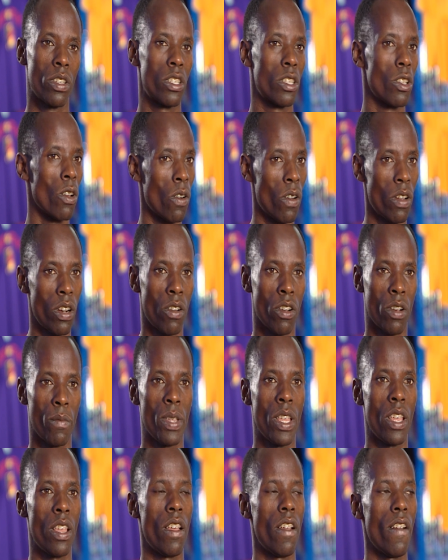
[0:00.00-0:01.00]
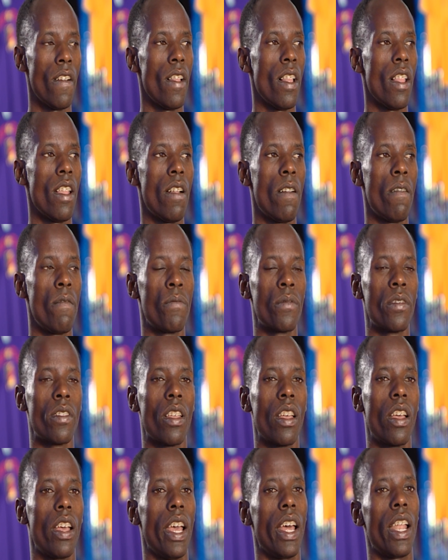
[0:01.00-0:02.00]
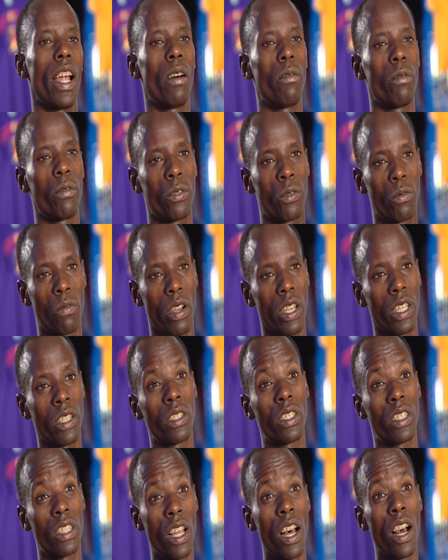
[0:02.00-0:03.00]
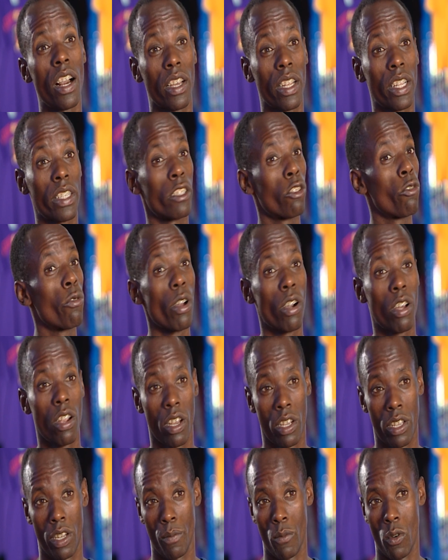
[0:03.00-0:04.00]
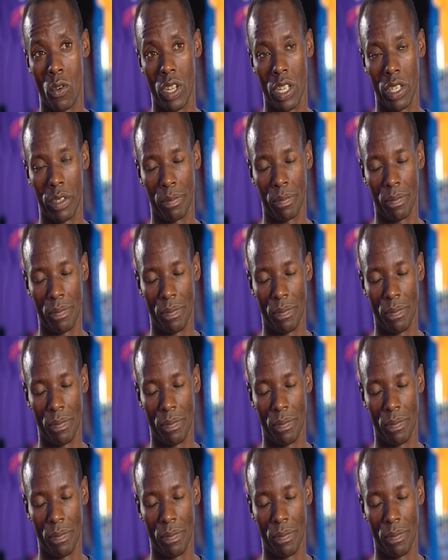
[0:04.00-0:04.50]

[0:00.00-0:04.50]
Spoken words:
stone on me. And it was dark, like 3 o'clock in the morning.